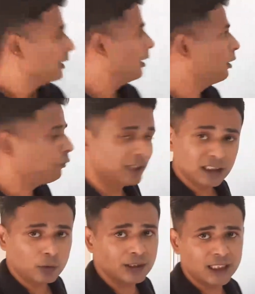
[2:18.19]
Now the
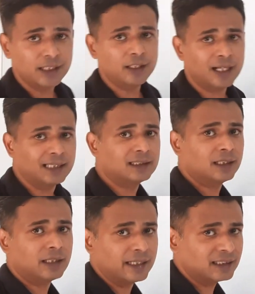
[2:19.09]
first question in your
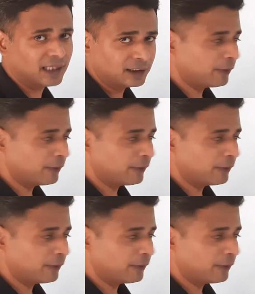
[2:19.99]
NCERT exercise